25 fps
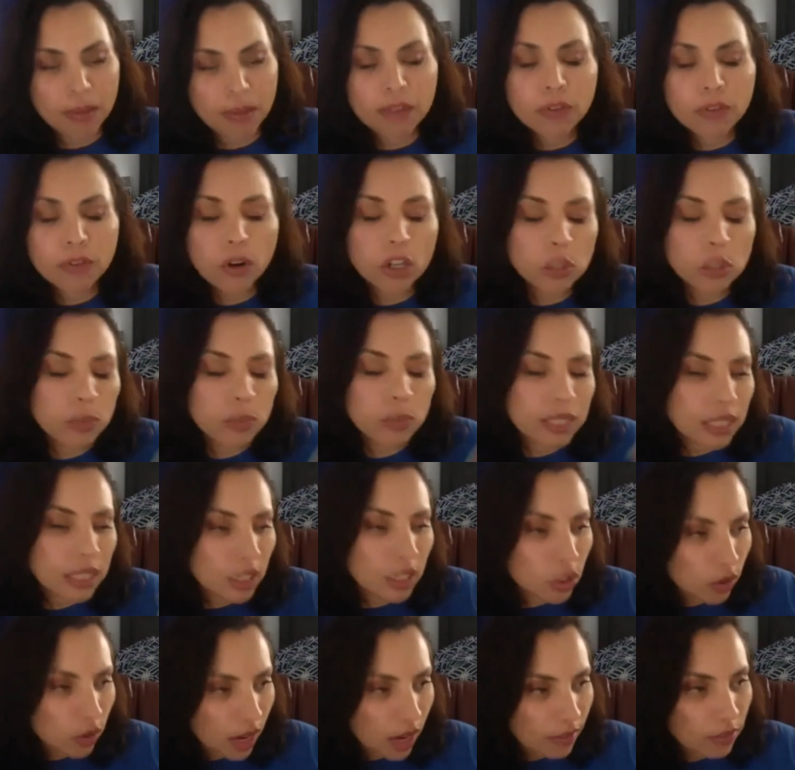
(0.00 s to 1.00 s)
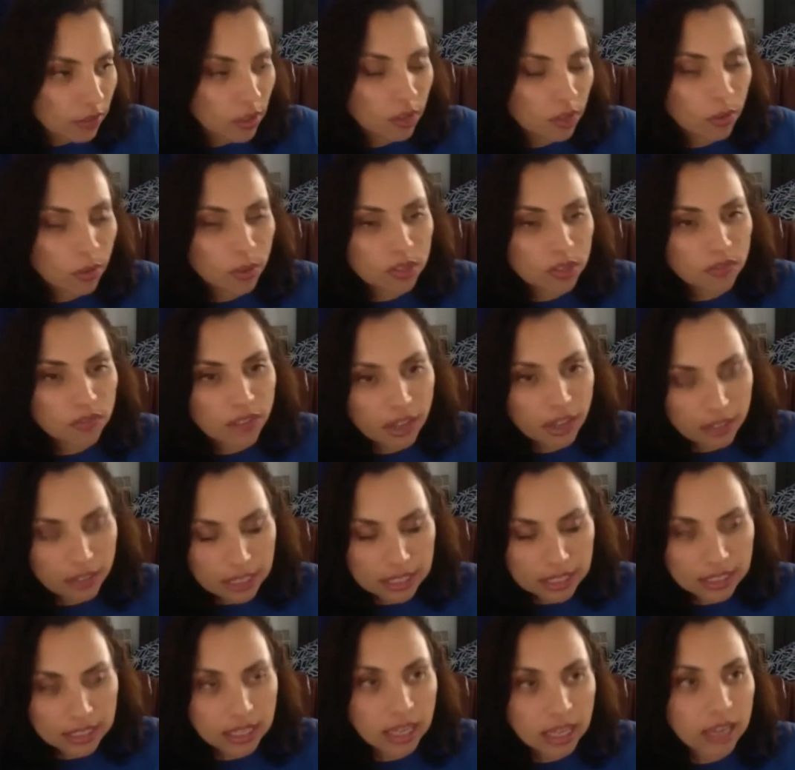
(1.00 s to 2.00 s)
And of course, we did a drive-through that was very
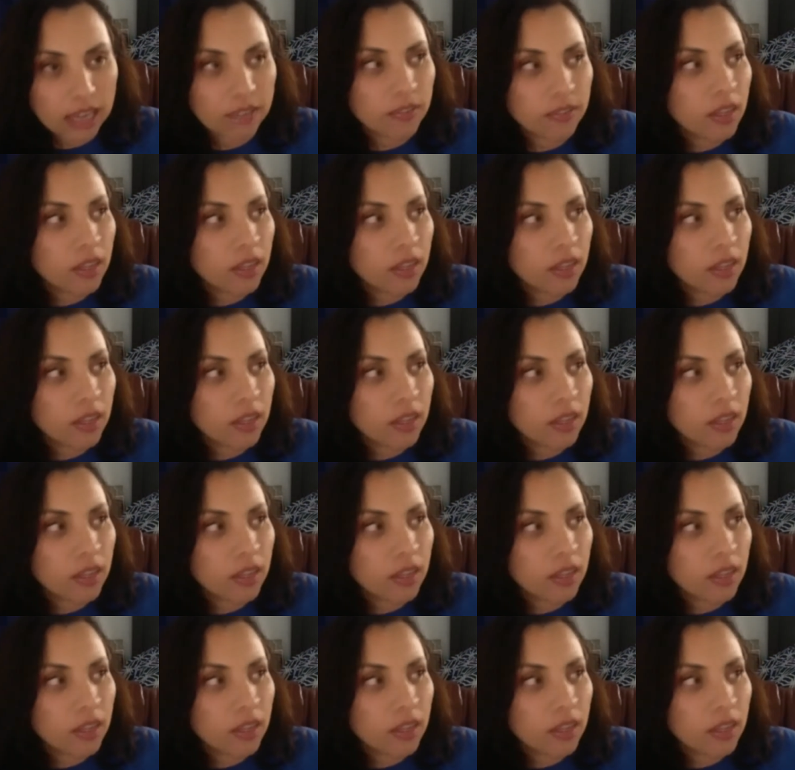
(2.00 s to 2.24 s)
safe.